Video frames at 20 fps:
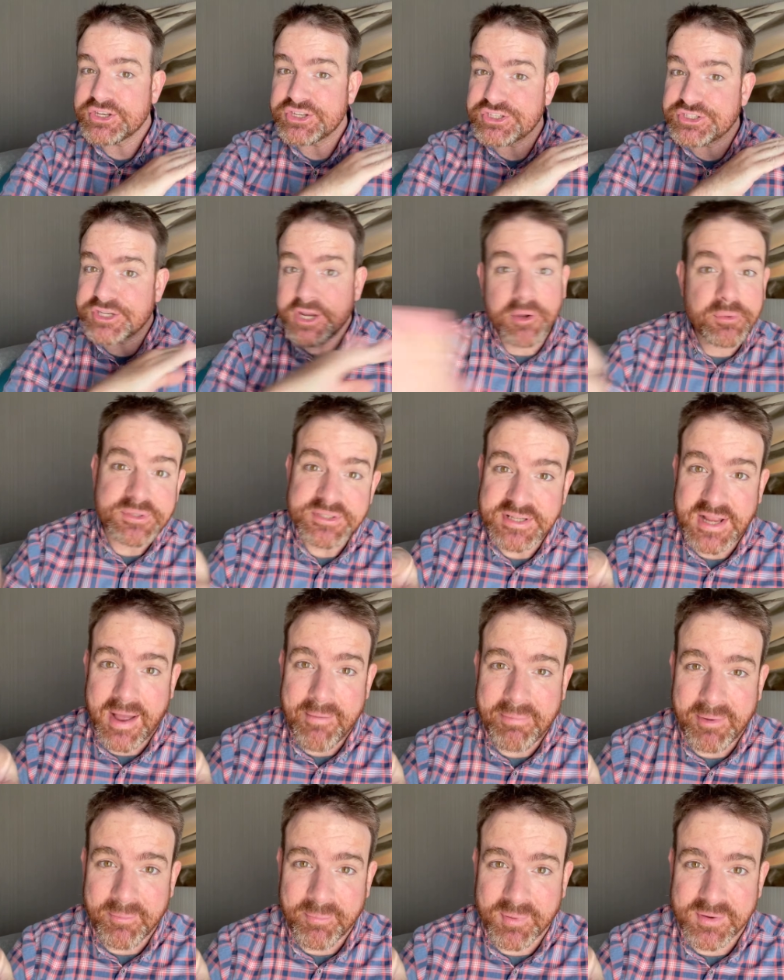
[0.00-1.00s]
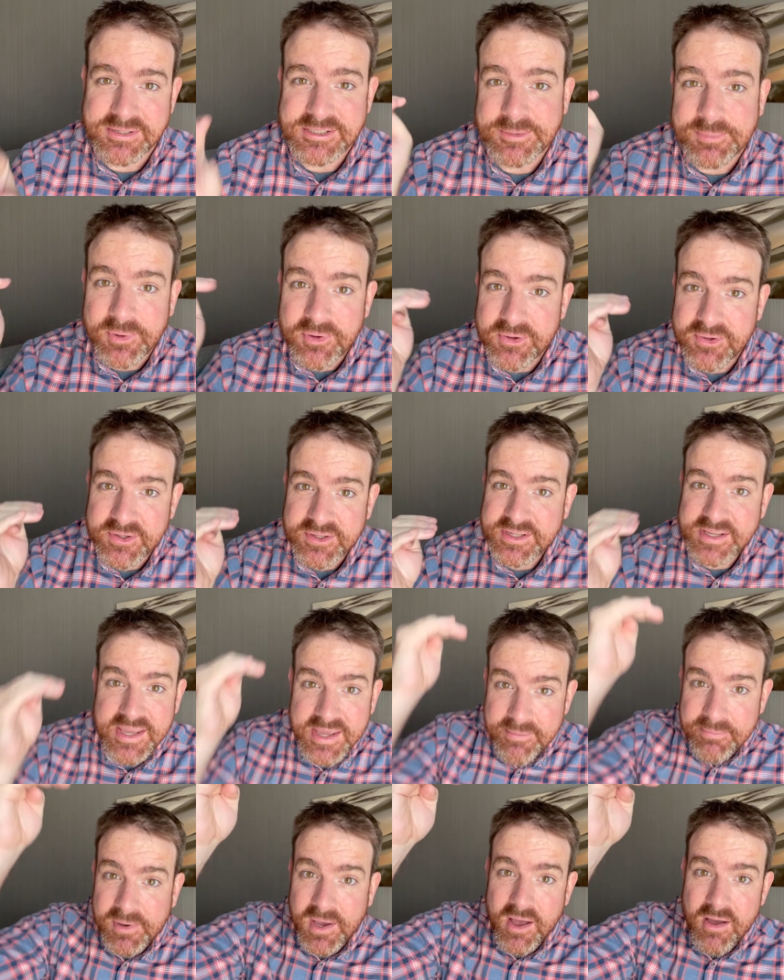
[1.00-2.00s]
don't stop at principal.
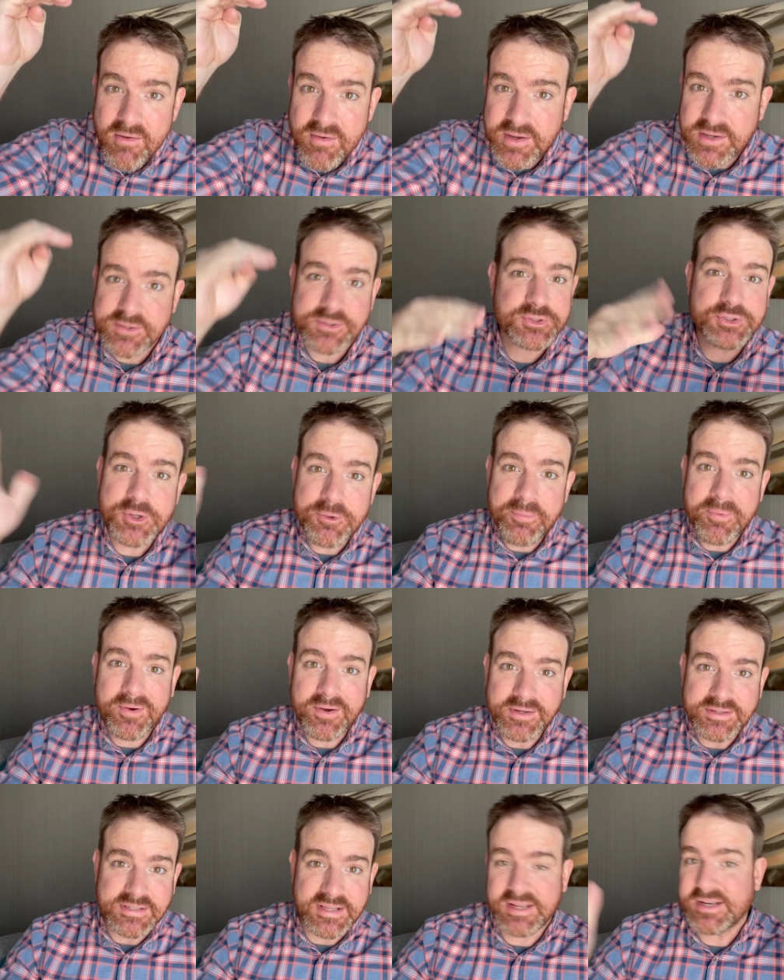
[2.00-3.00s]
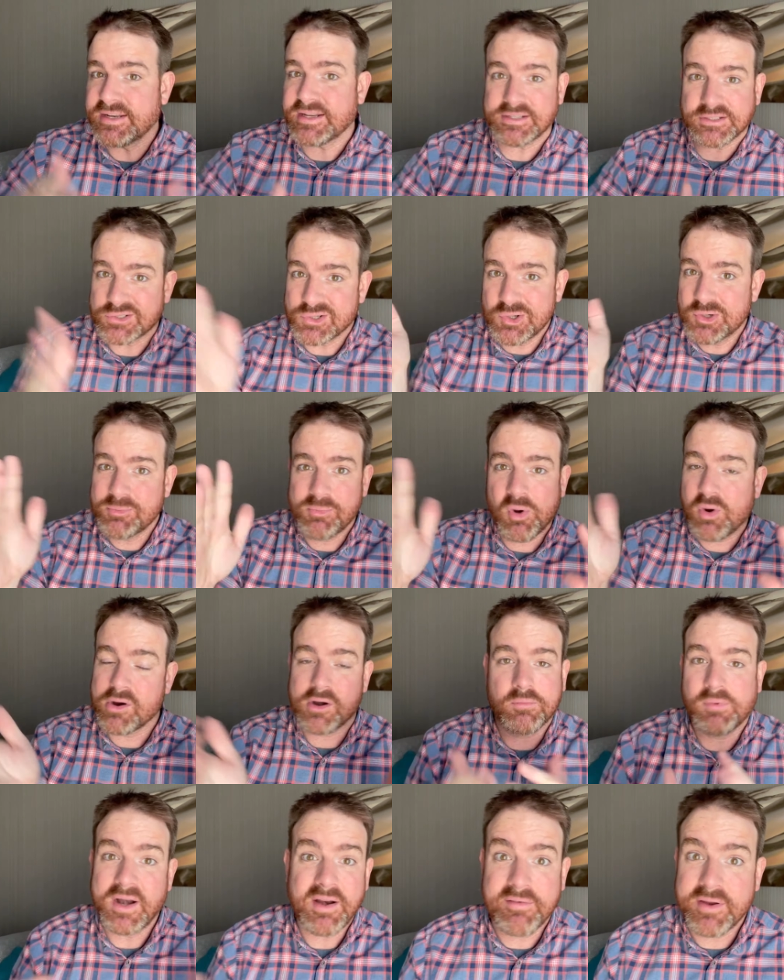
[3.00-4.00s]
Keep going, superintendent, school
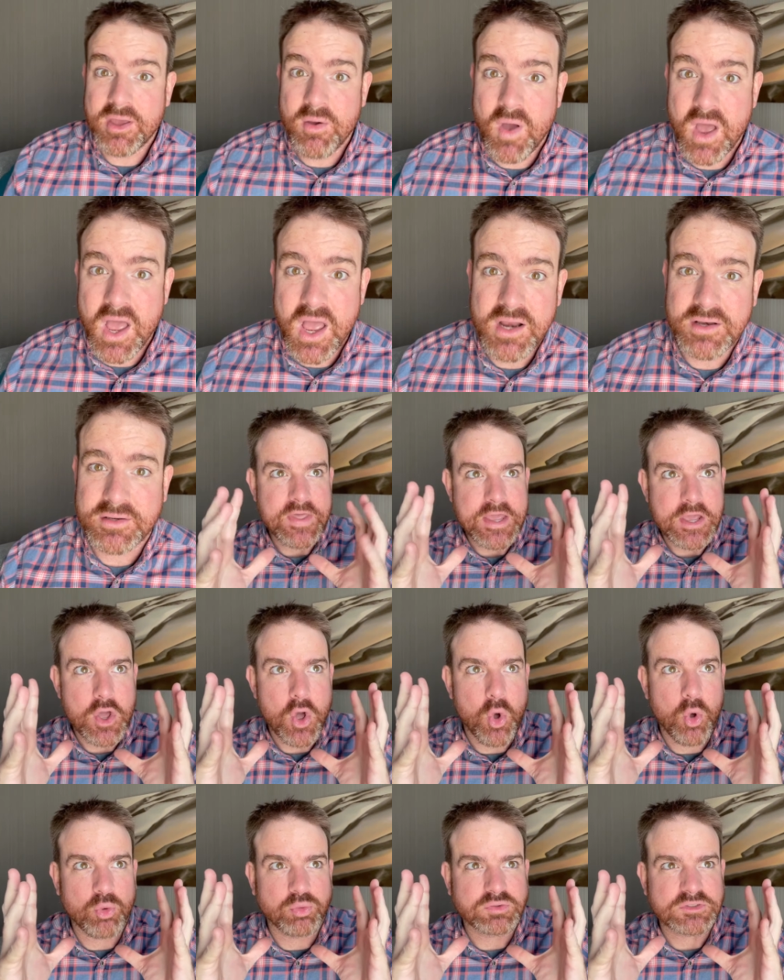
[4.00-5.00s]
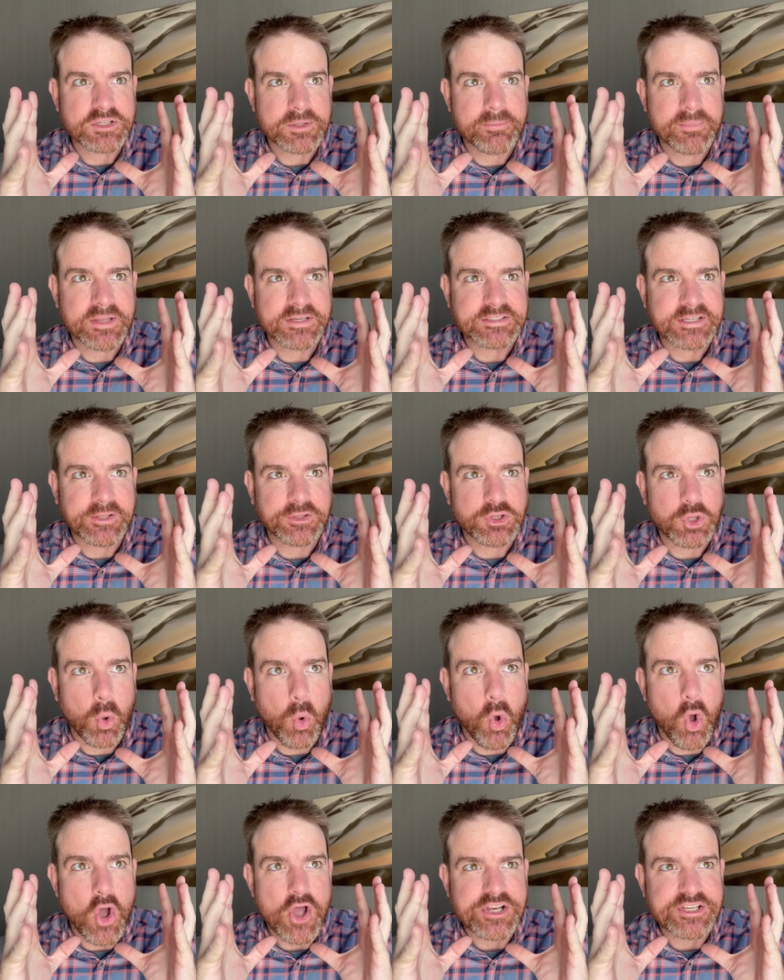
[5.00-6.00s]
board, whatever you want. The ultimate
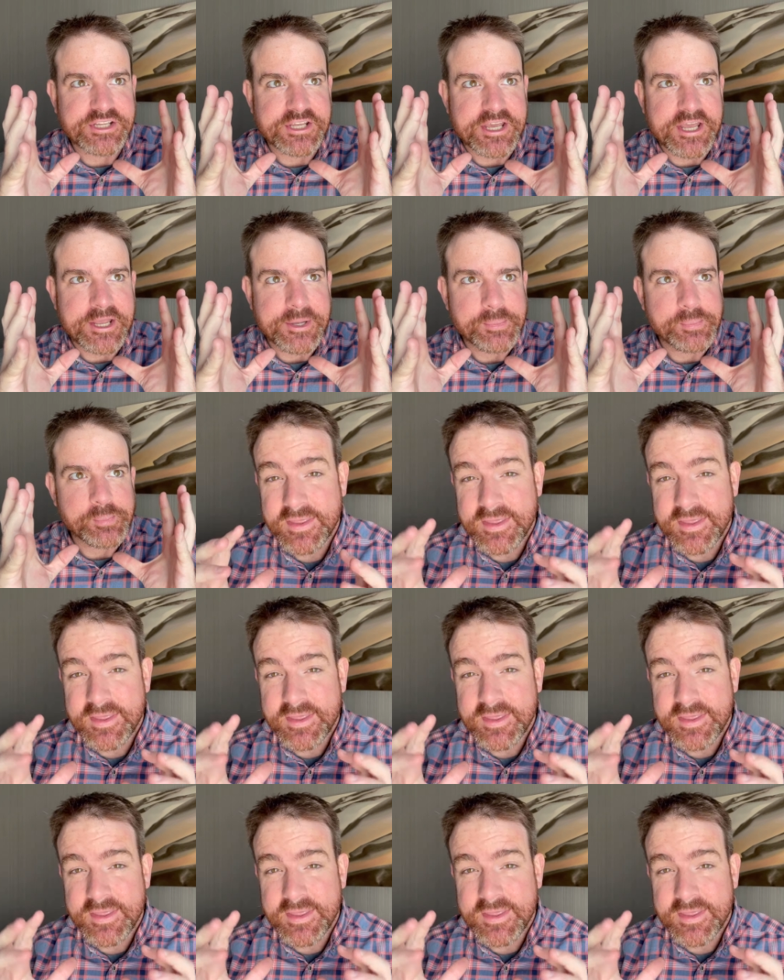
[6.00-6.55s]
authority.